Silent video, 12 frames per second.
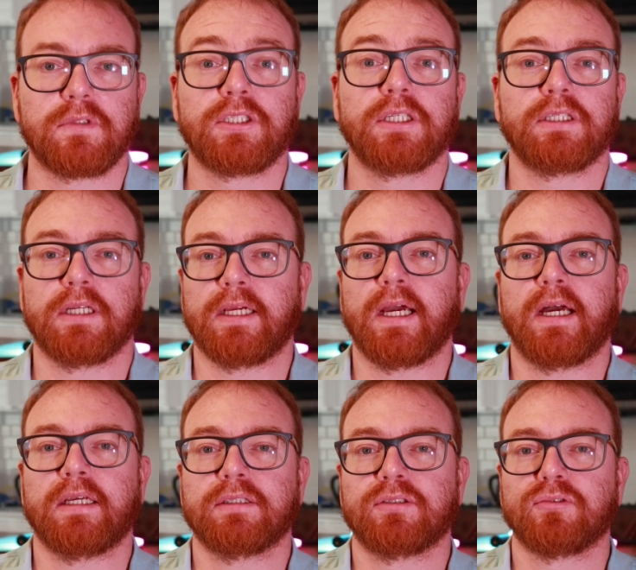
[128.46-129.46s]
Generally,
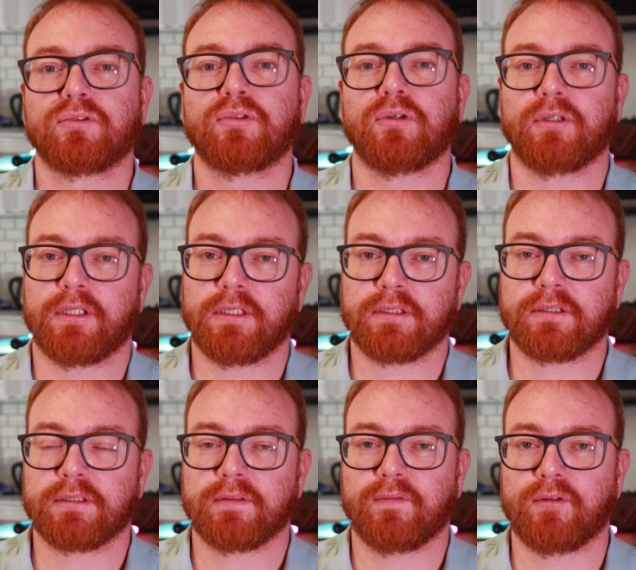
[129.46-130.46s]
AI is
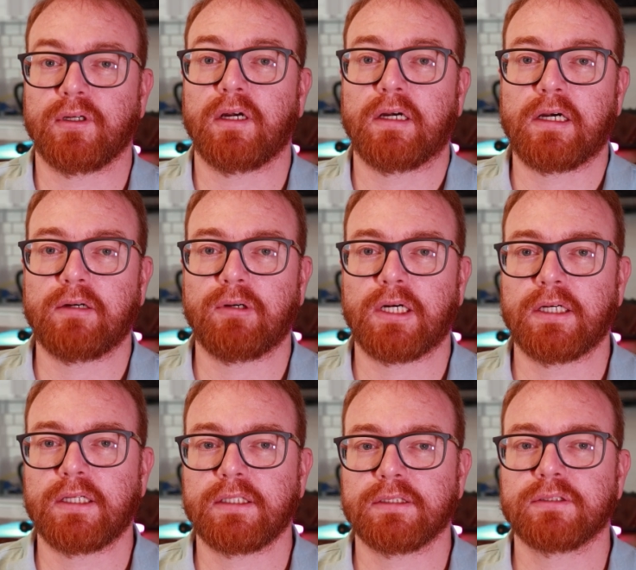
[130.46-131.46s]
notorious for how
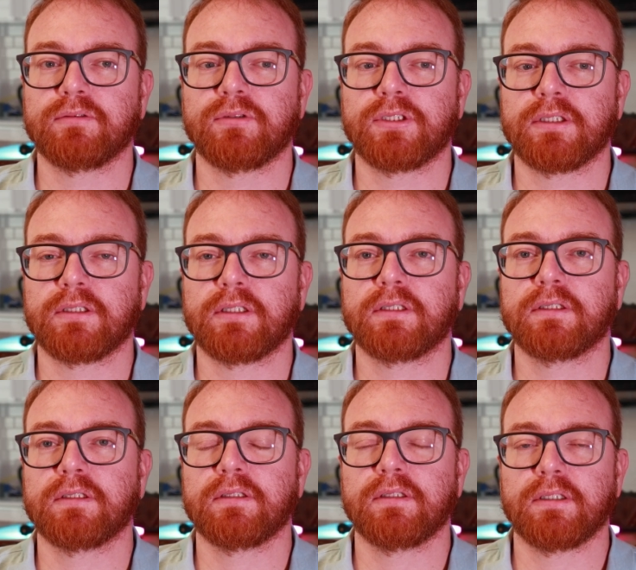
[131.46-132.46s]
hard it is to
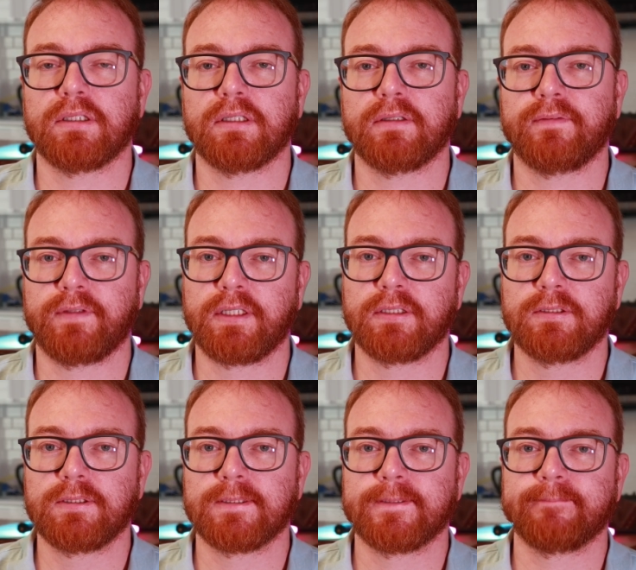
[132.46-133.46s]
generate uh,
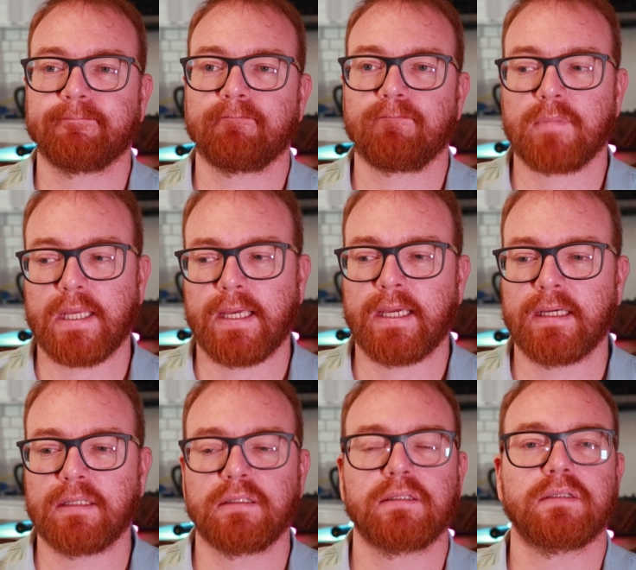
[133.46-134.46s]
fingers.
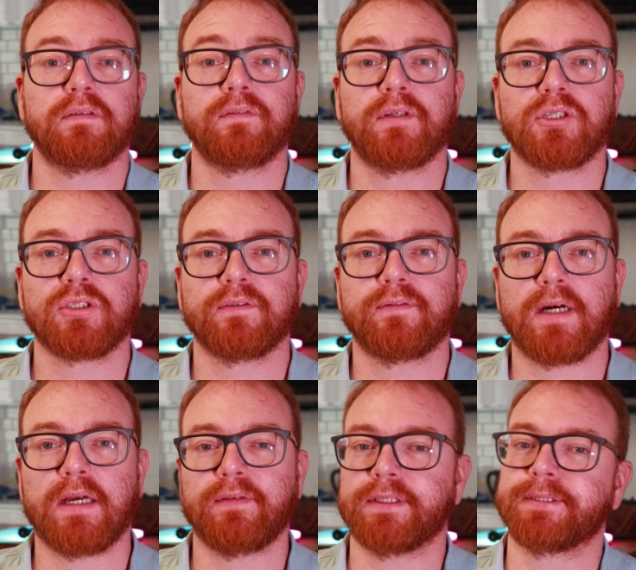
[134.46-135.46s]
And uh, version
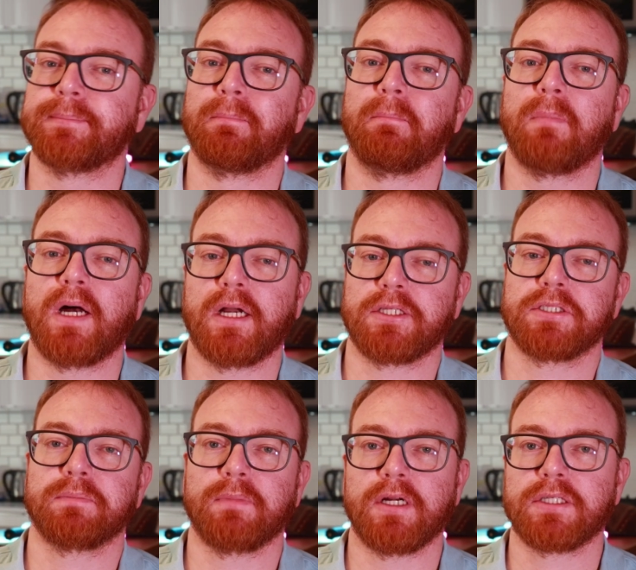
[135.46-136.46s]
5 is
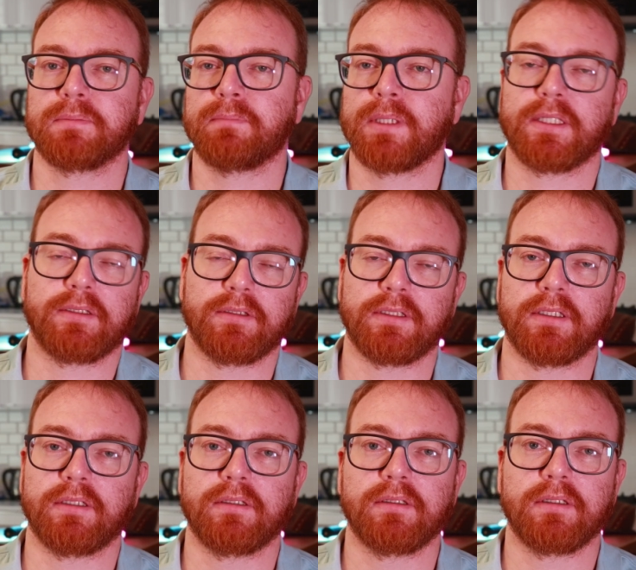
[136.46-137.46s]
much, much better
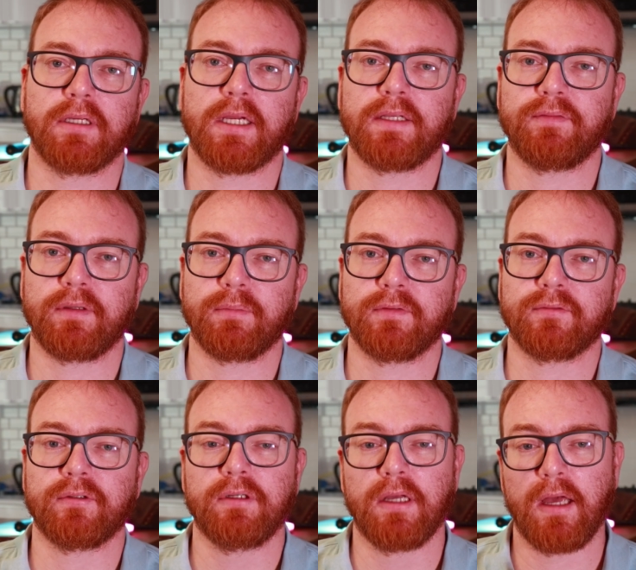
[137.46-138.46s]
than anything
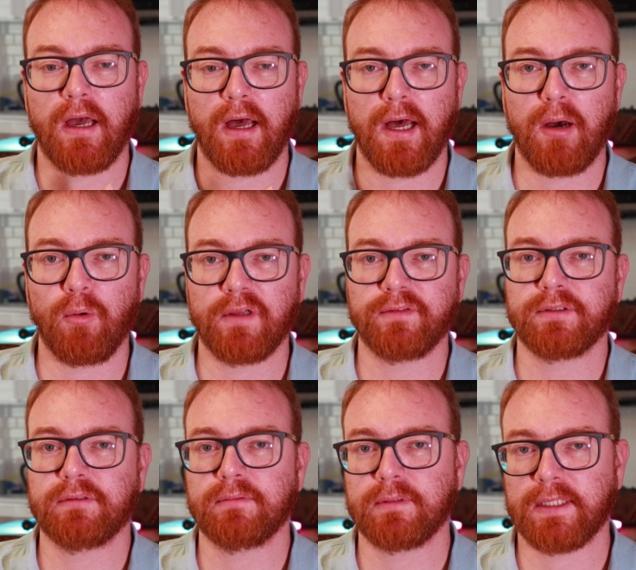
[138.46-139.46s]
before.
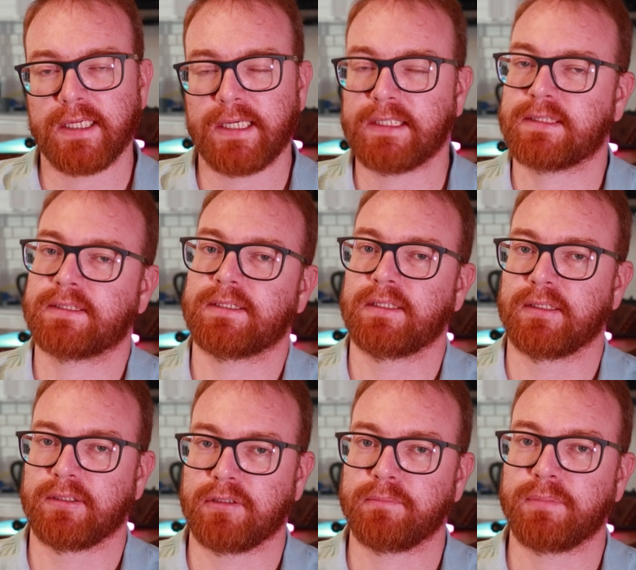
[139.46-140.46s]
However, it's
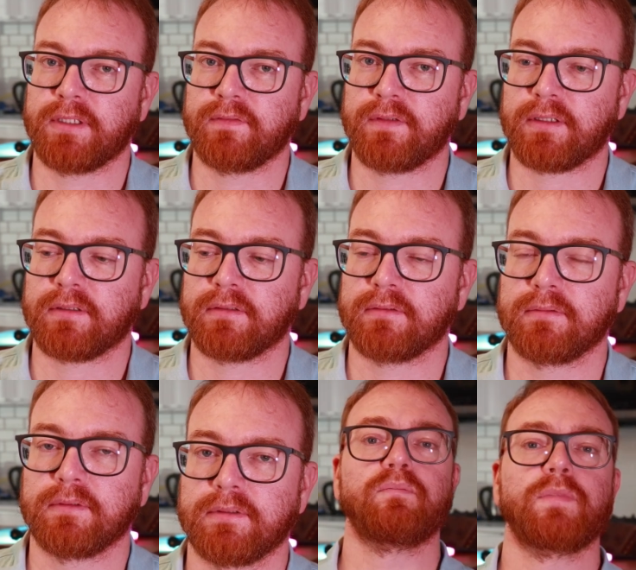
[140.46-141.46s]
still not perfect.
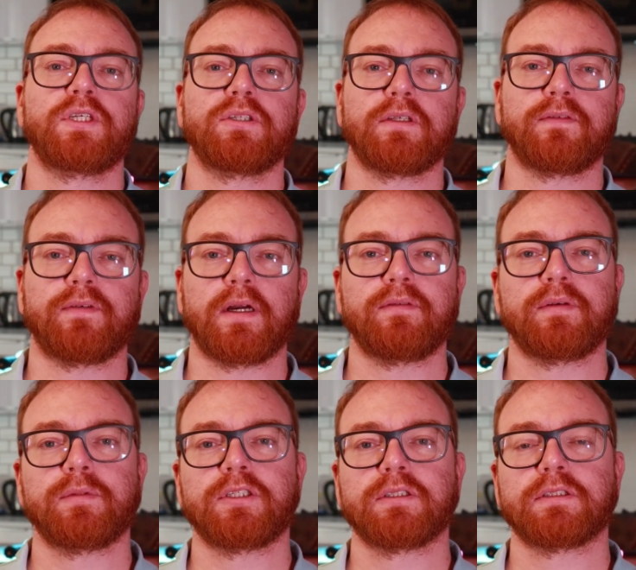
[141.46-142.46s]
Midjourney 5
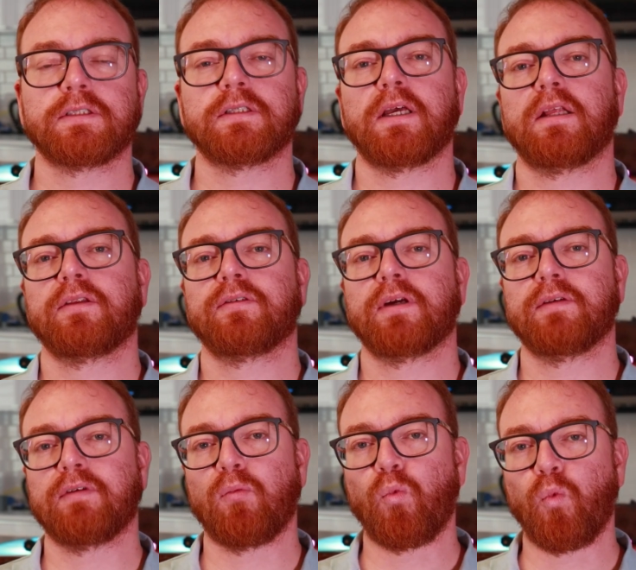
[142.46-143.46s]
images also
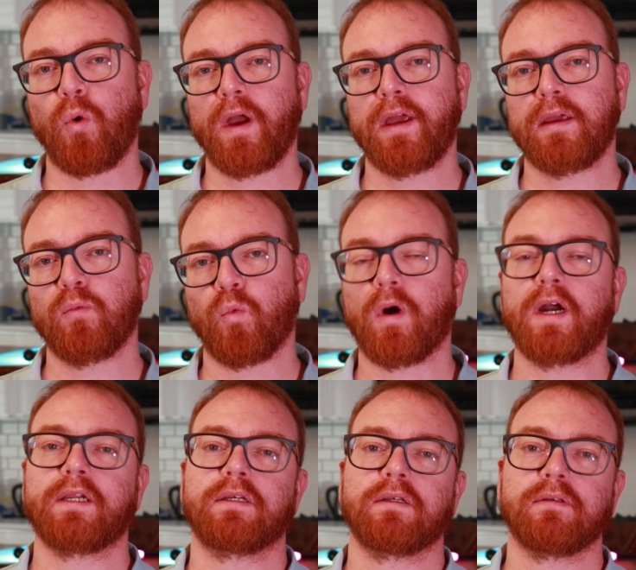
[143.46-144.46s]
have a way
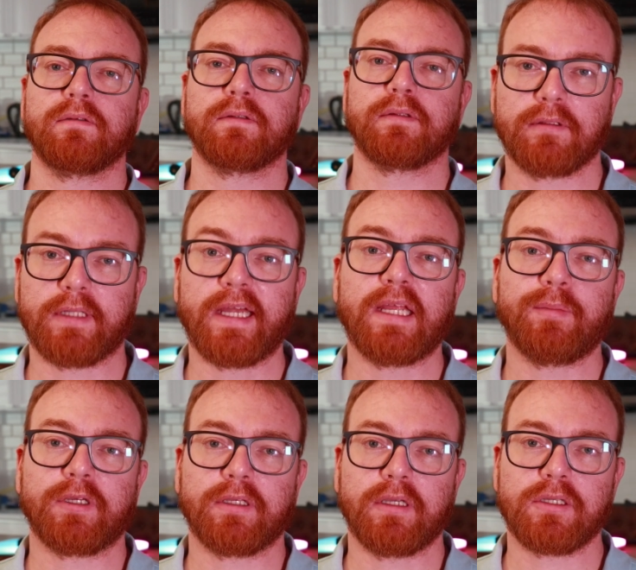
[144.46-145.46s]
wider
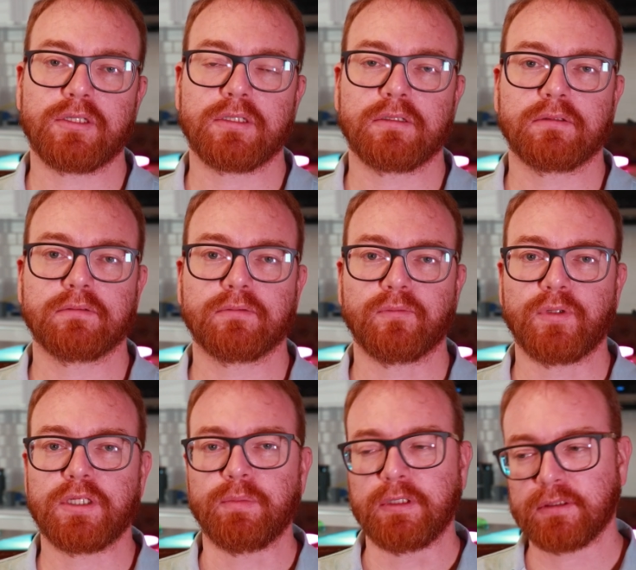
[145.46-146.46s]
dynamic range,
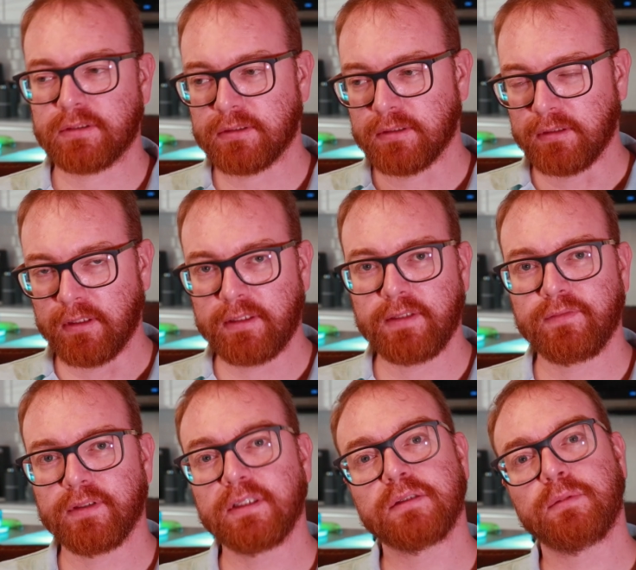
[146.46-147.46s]
which means the
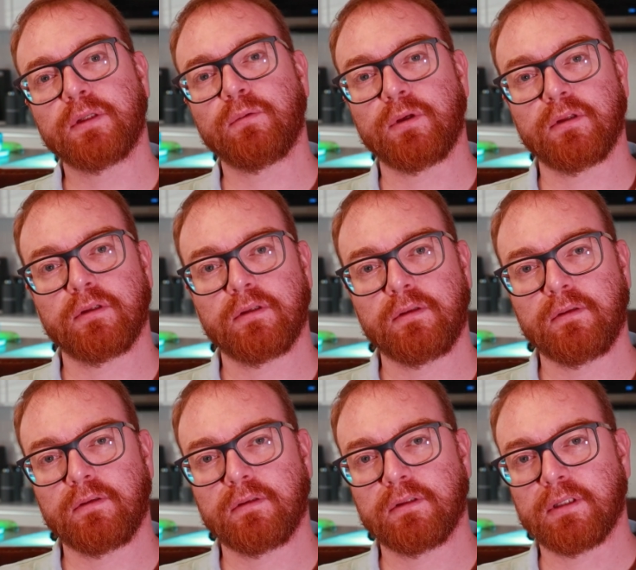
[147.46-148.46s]
difference between
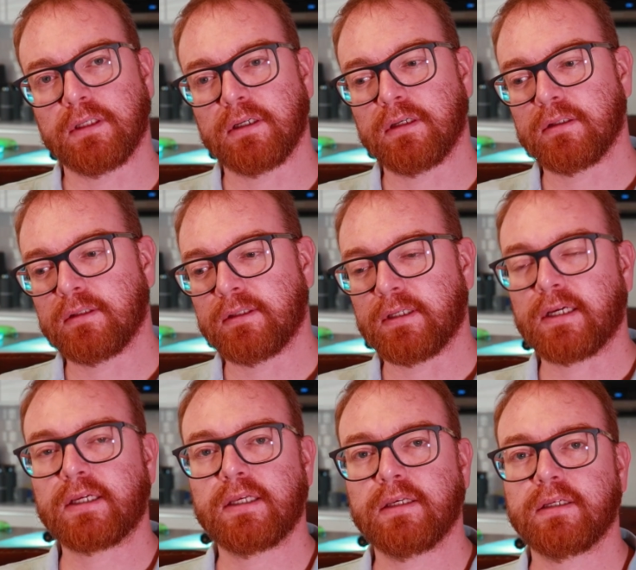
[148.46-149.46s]
the
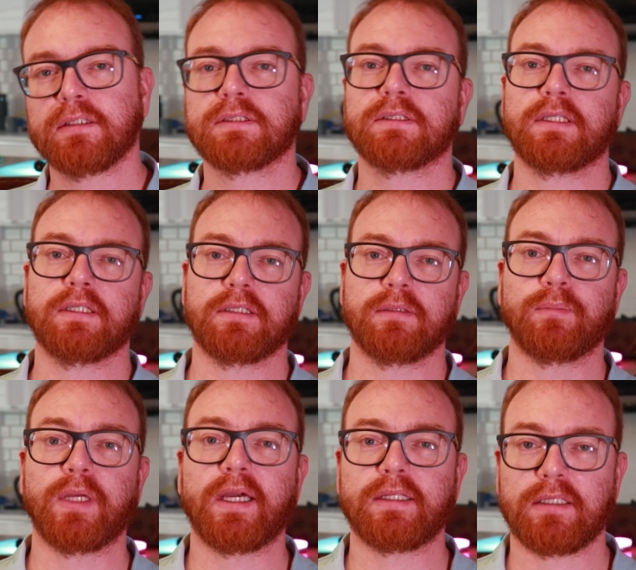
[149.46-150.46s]
dark areas and the
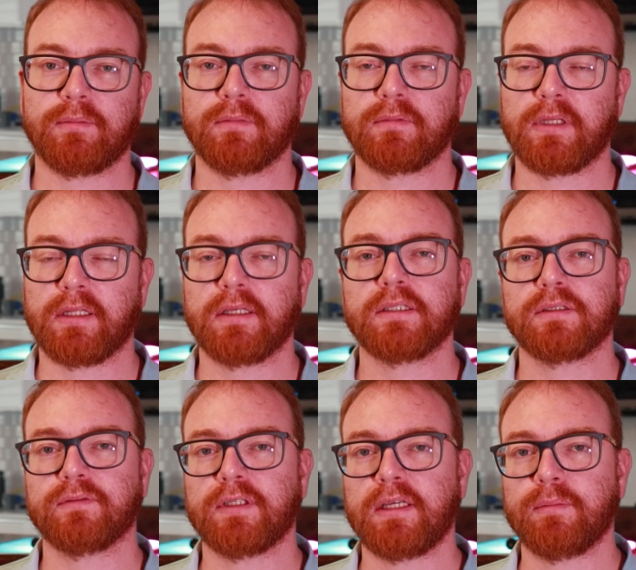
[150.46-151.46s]
bright
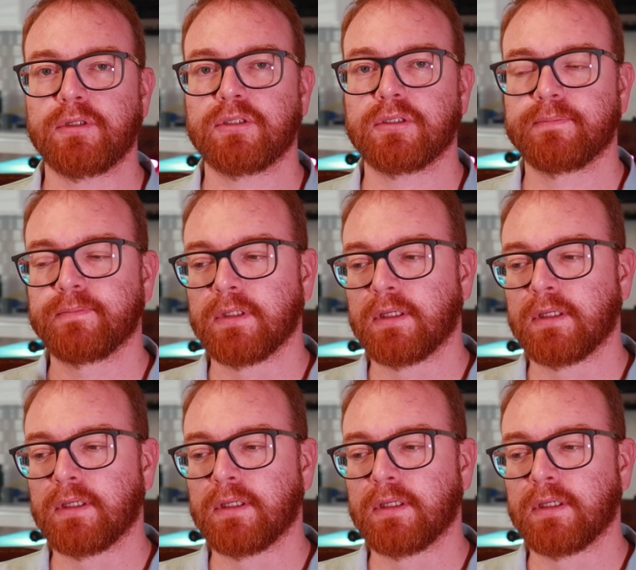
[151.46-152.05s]
areas of the image.